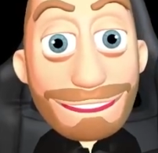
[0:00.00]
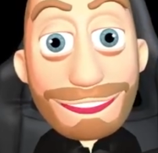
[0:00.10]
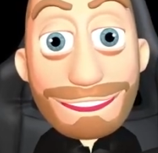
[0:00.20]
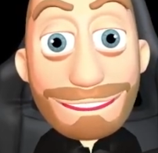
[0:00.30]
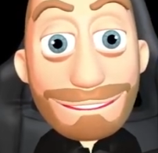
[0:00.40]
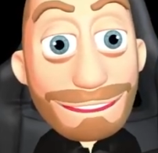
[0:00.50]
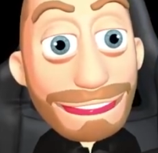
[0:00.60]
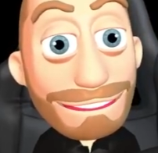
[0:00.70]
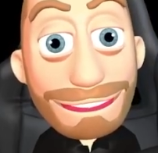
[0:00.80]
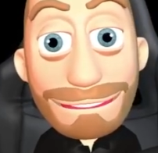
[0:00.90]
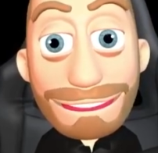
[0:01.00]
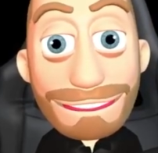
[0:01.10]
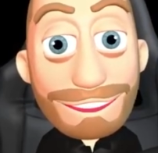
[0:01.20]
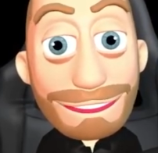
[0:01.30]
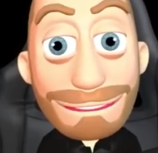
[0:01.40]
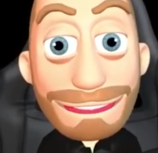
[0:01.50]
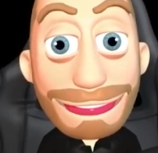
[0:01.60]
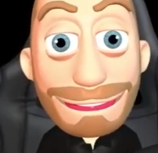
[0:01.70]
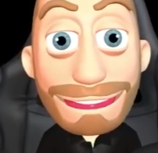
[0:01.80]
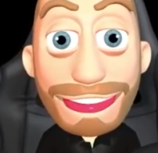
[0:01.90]
that our models have had to
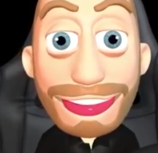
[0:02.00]
have